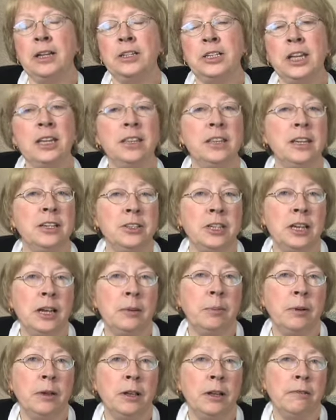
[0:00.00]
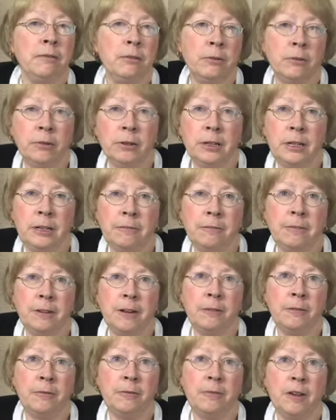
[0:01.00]
take the example of the relief
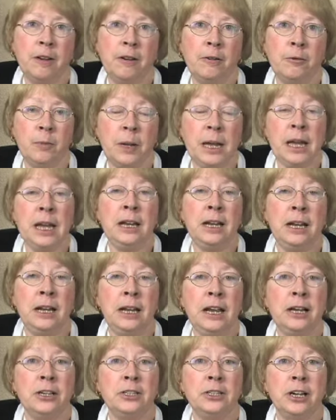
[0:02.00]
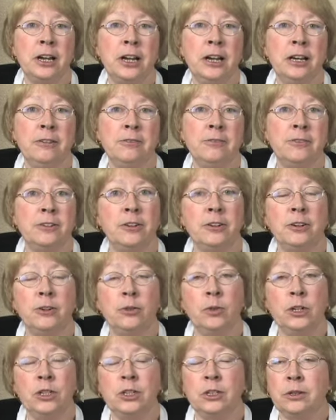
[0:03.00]
of pain and anxiety,
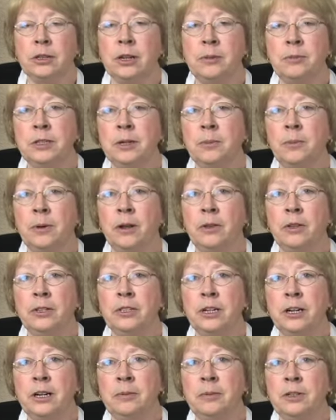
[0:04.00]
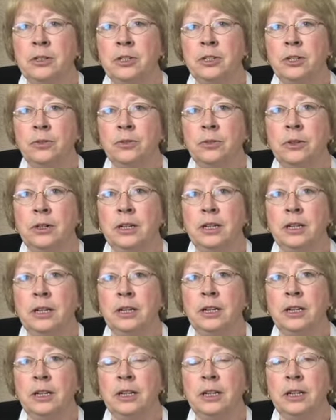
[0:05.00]
which comes up all the time in children
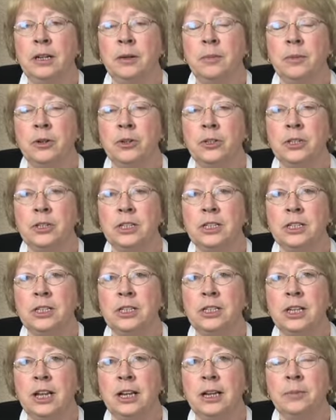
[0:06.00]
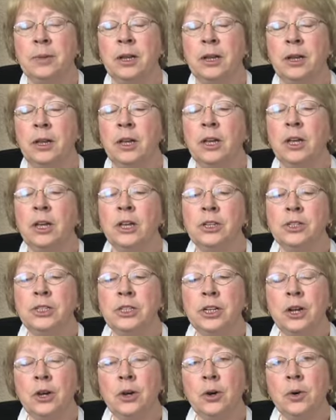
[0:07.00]
in an emergency setting.
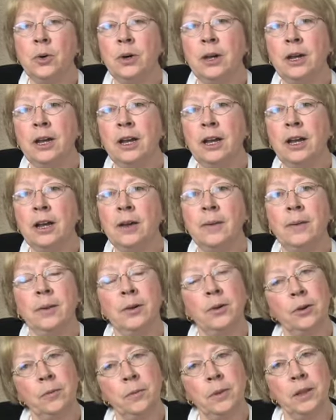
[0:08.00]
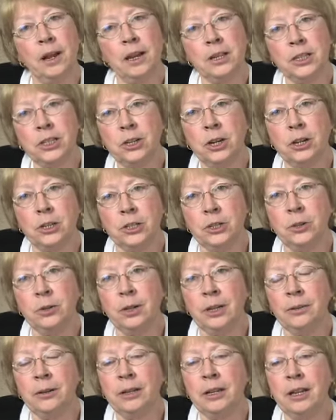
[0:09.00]
So the group that I saw
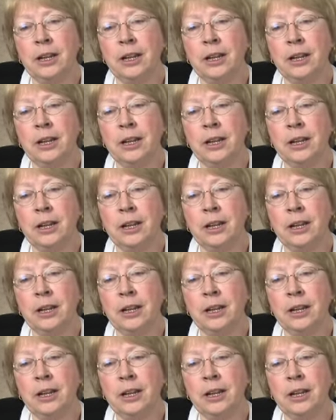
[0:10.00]
do it